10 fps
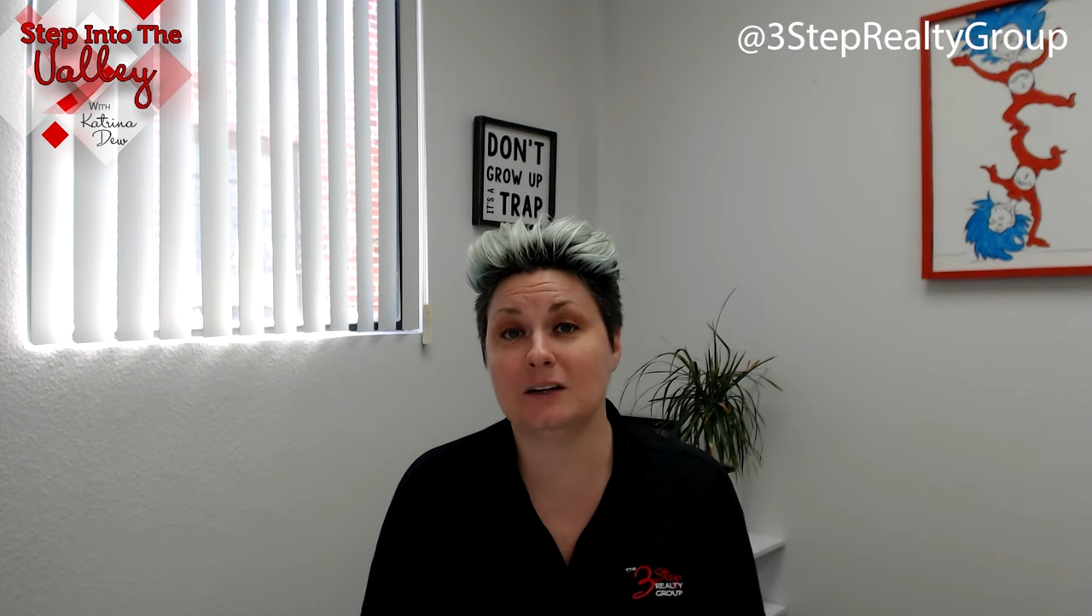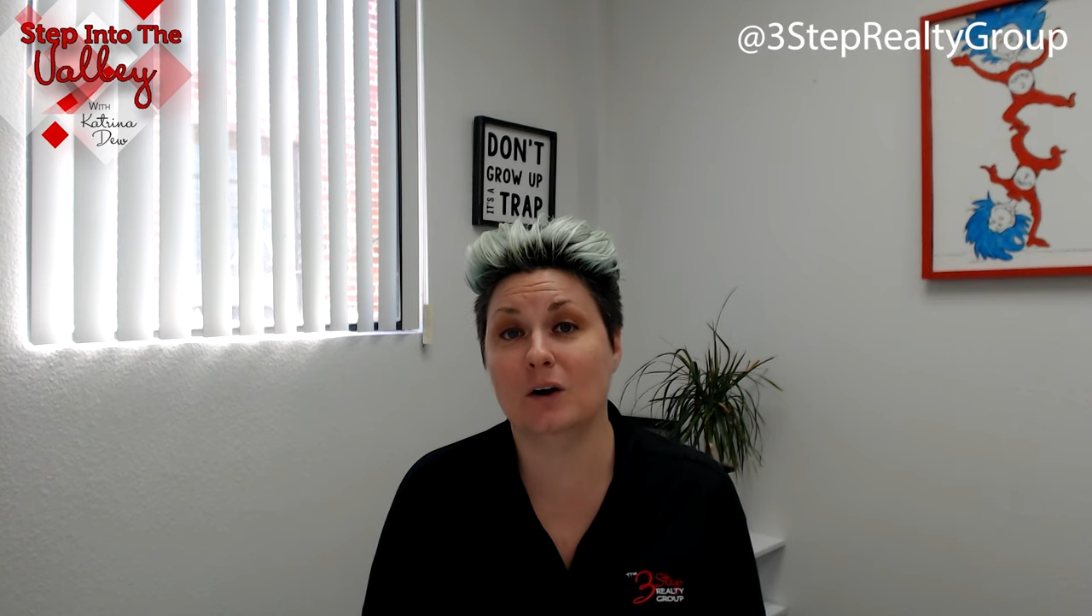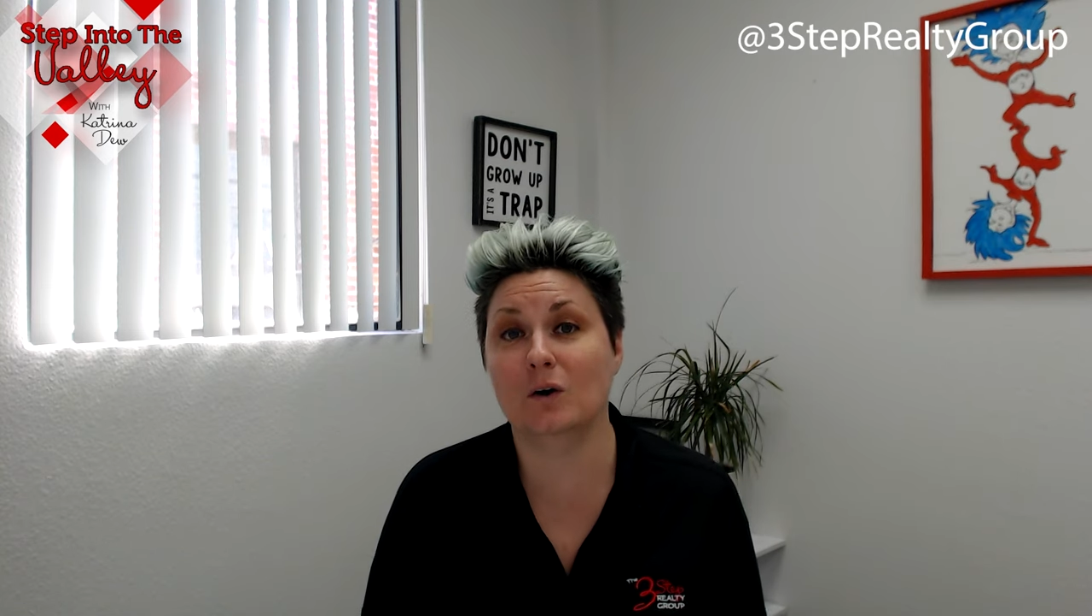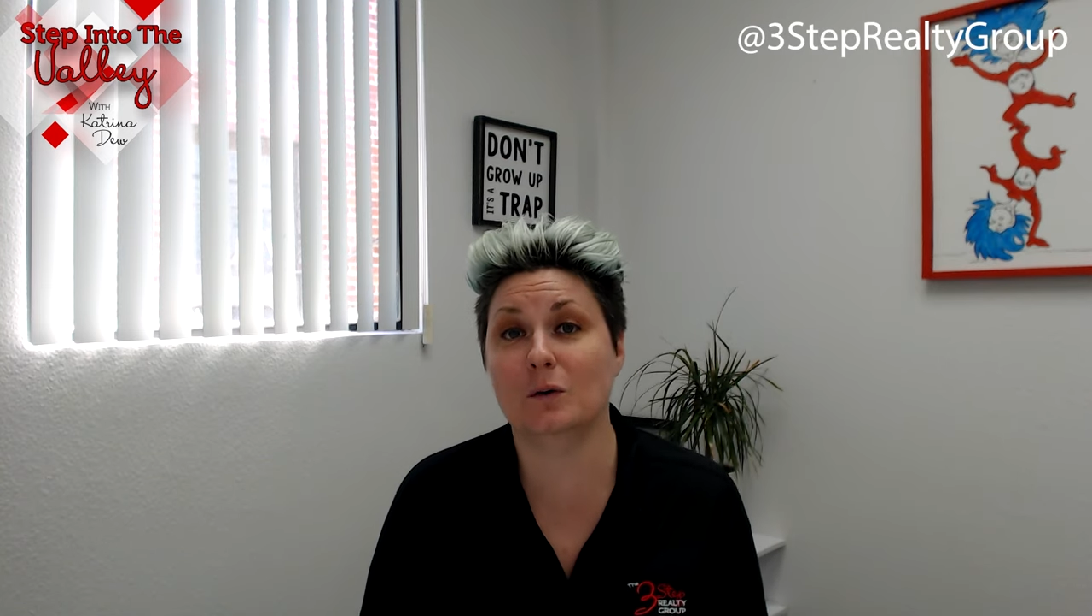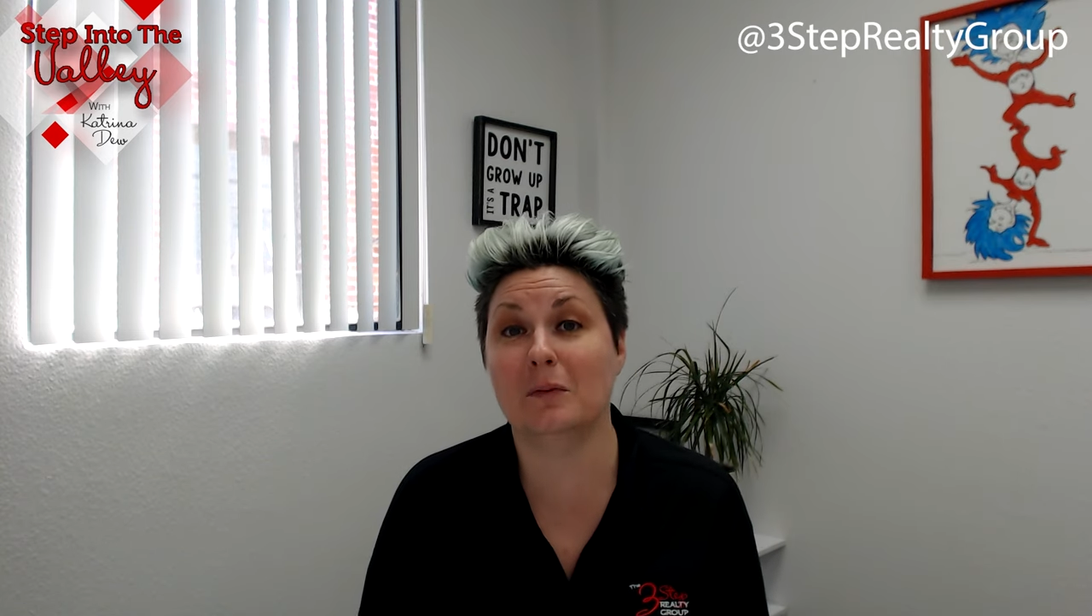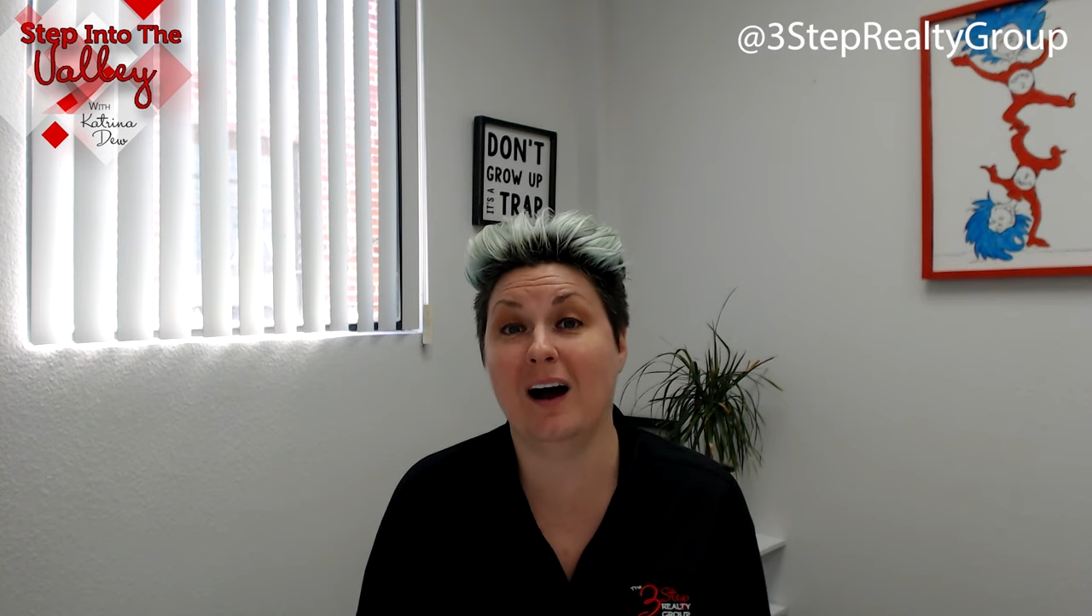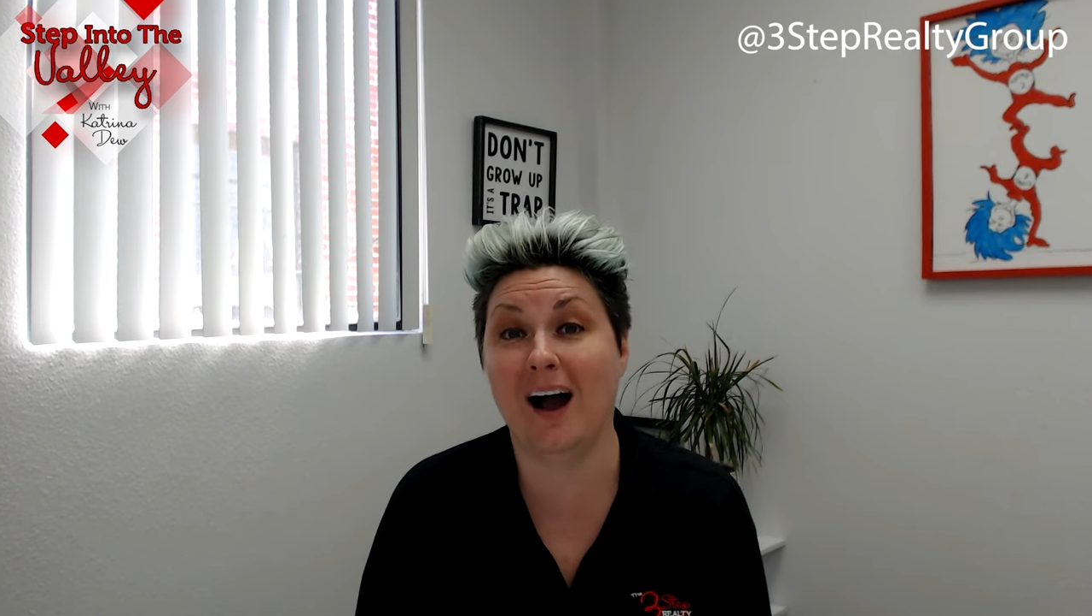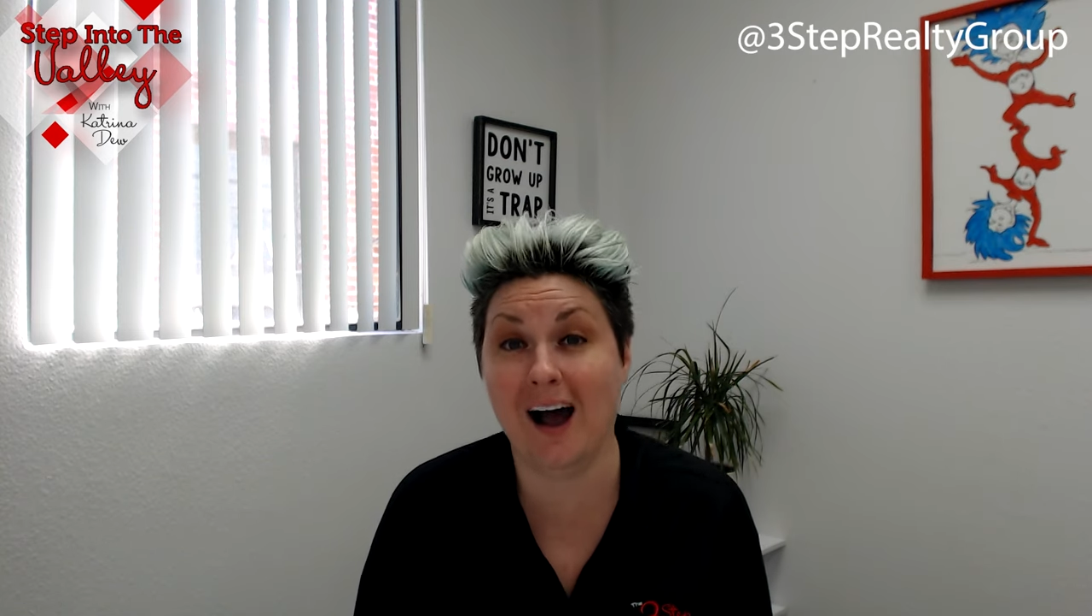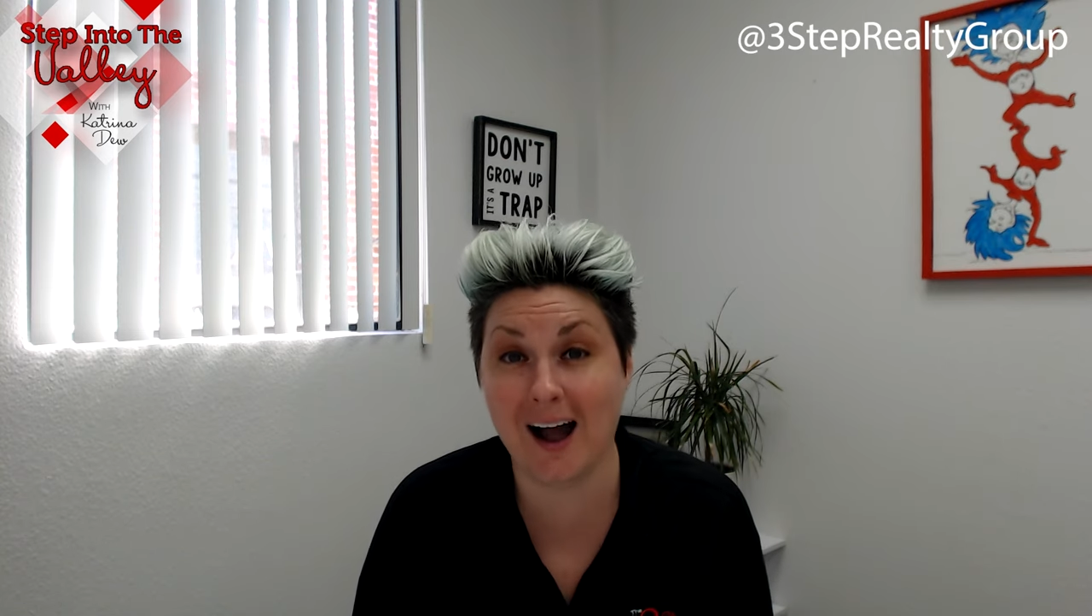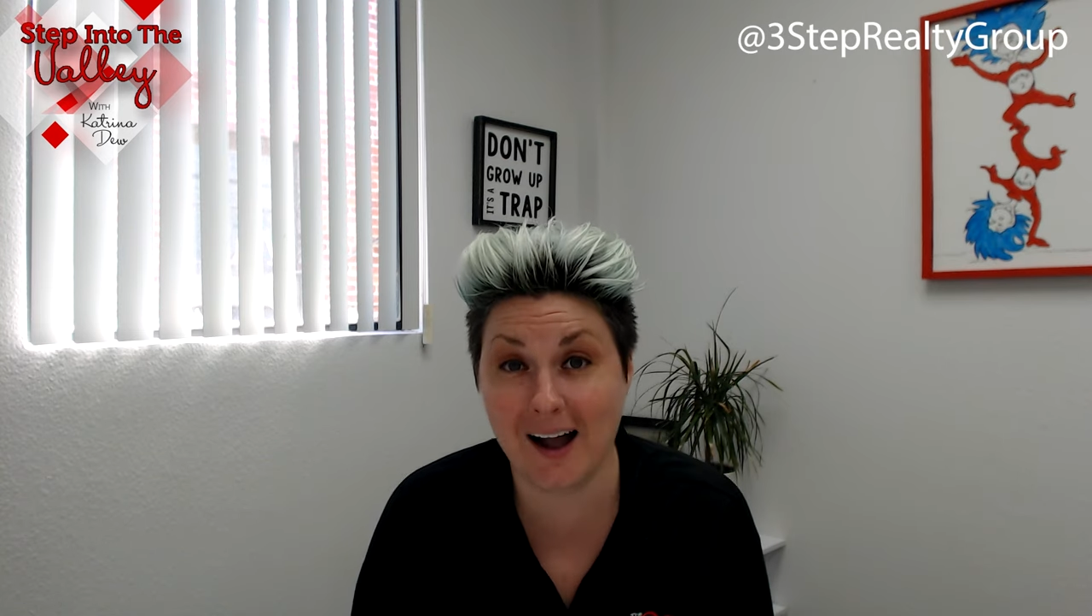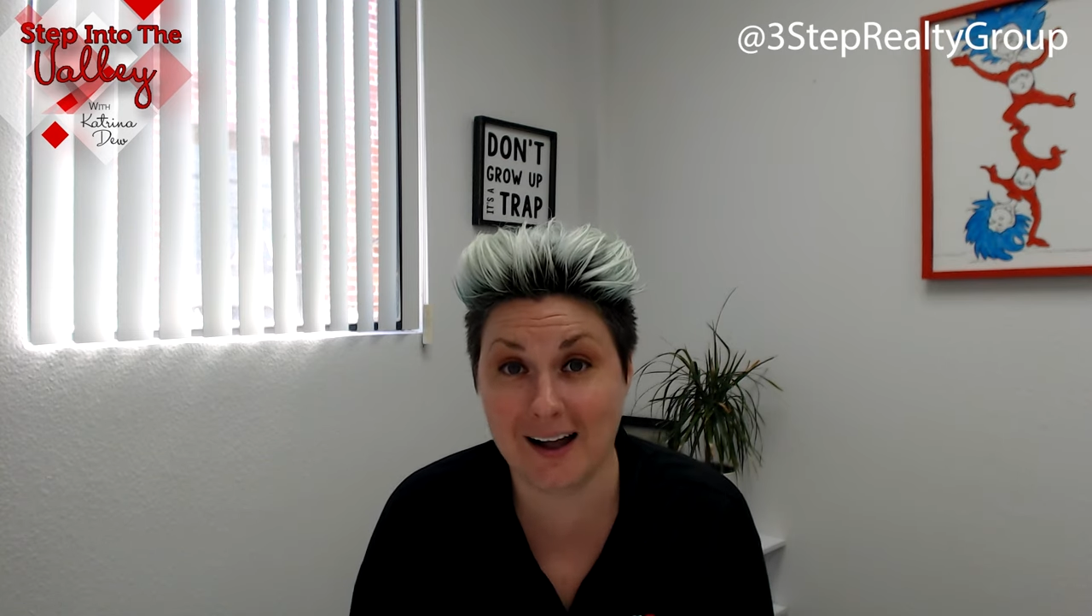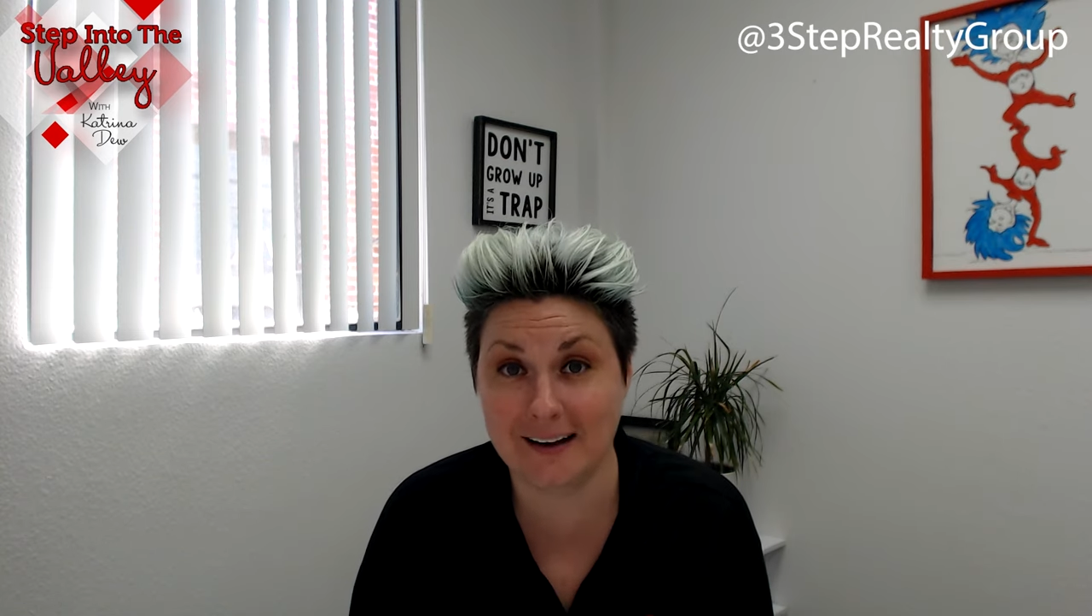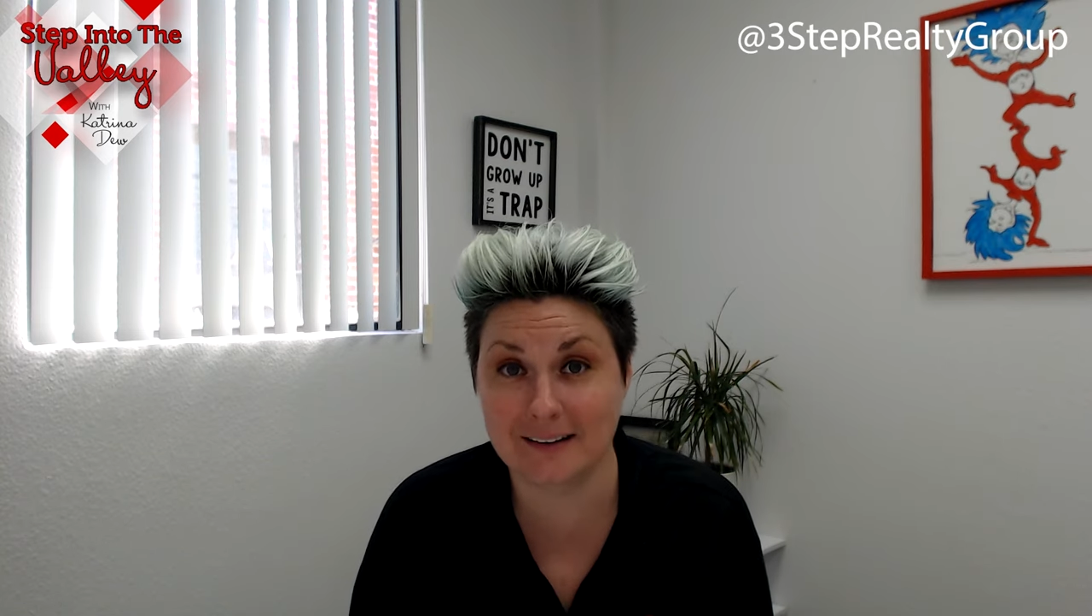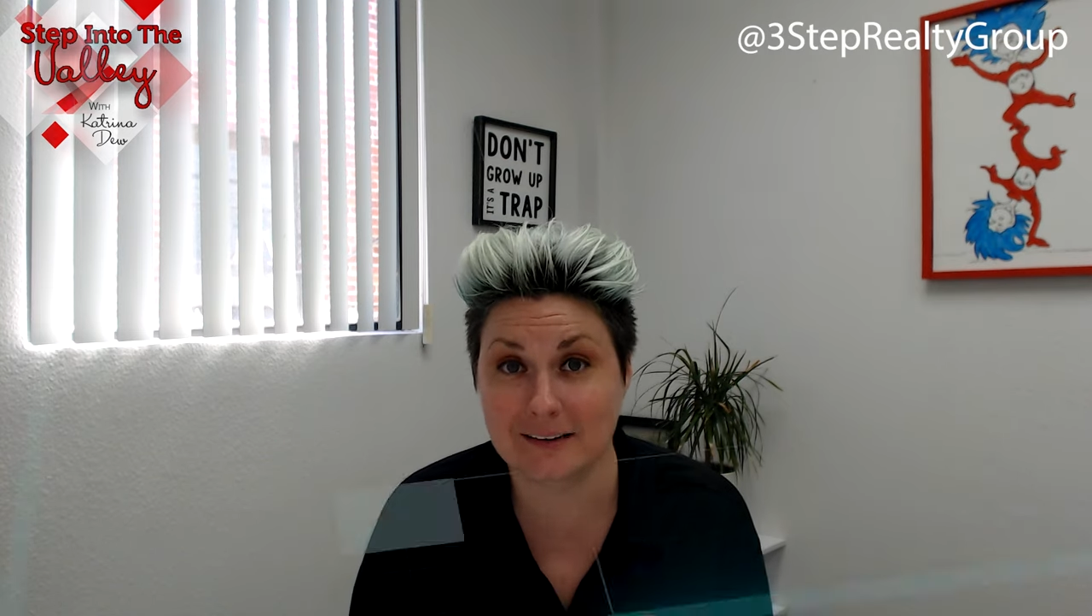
home high,